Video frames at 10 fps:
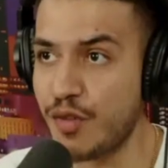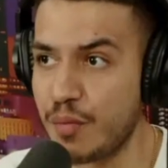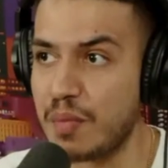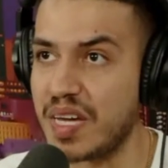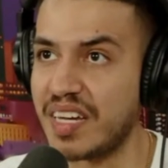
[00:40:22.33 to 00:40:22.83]

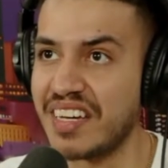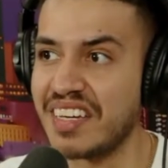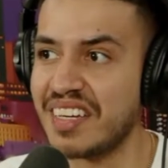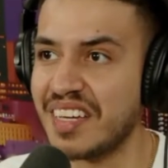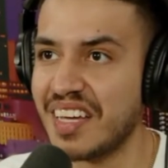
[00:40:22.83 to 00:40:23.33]
from me.
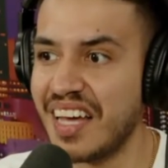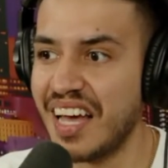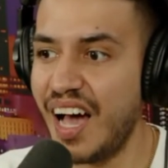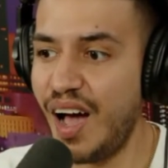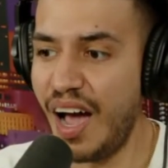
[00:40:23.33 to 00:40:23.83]

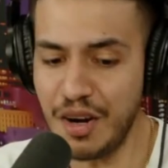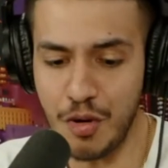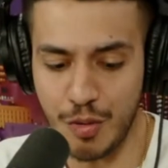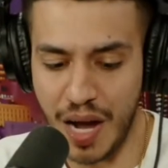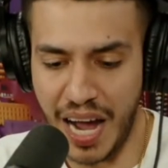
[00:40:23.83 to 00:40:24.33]
I
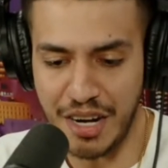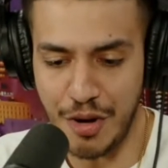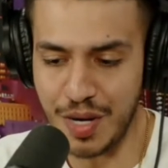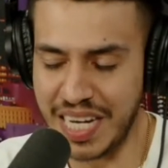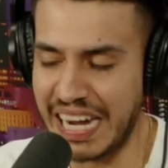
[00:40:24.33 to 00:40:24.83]

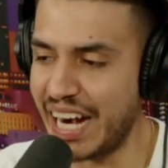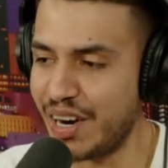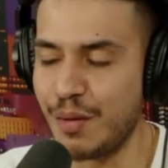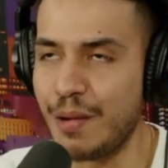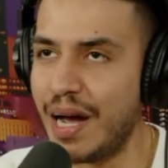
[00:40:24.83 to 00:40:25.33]
don't
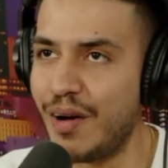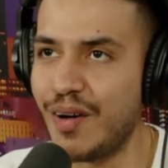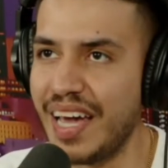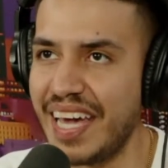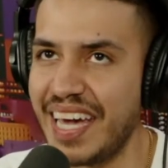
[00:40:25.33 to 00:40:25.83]
care
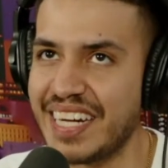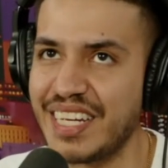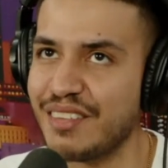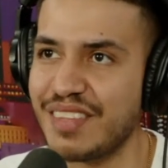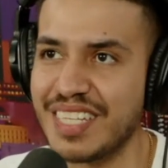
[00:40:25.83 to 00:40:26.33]
about
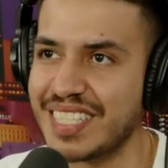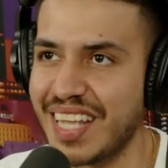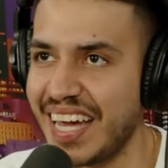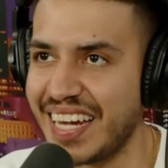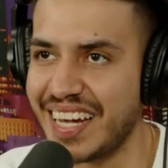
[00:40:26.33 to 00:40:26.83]
any of this
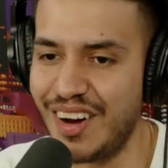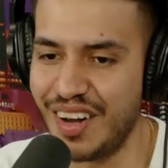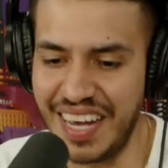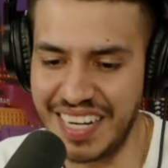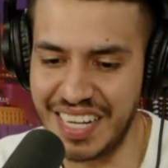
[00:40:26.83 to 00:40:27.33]

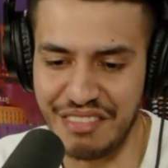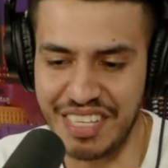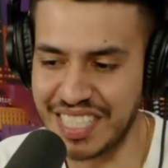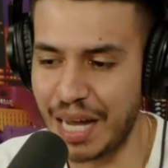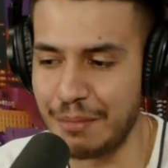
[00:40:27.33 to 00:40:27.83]
any of
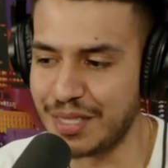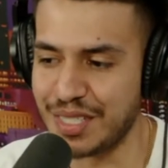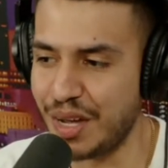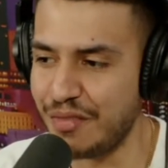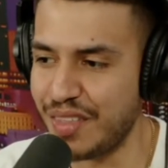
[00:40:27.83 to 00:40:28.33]
this type of
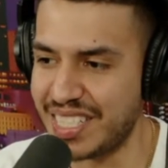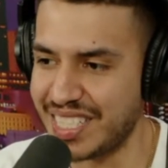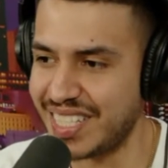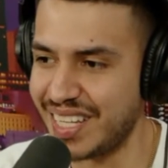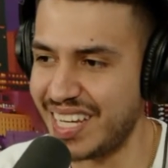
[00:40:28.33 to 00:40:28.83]
stuff
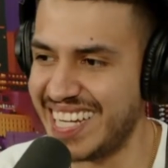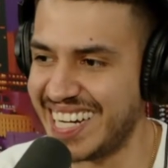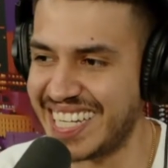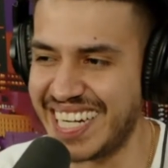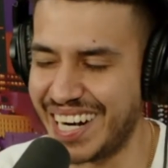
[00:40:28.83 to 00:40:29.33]
that's in
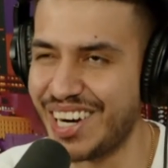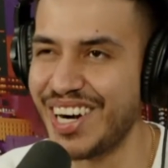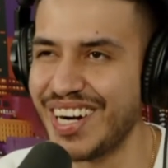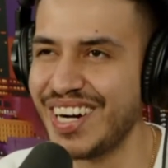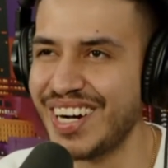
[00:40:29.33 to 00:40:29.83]
a
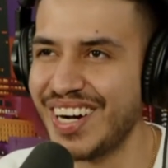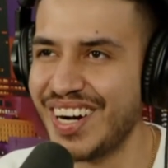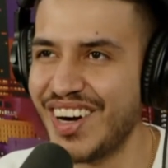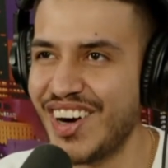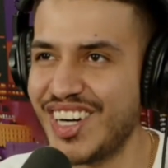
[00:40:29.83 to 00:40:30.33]
year
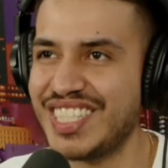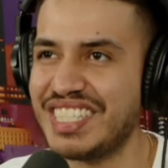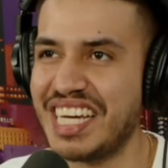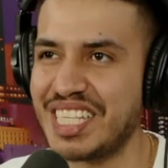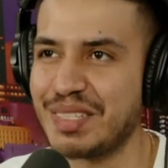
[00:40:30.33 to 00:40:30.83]
or
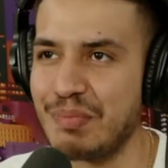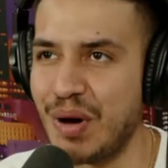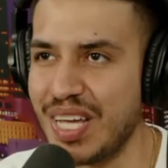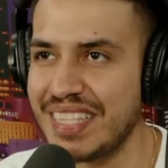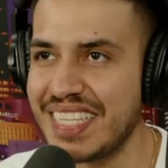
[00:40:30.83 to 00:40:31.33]
6
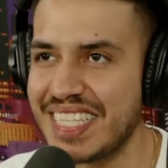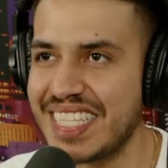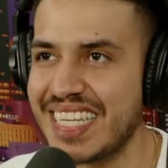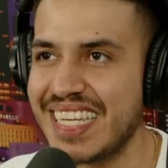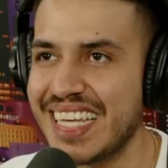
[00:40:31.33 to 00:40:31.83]
months.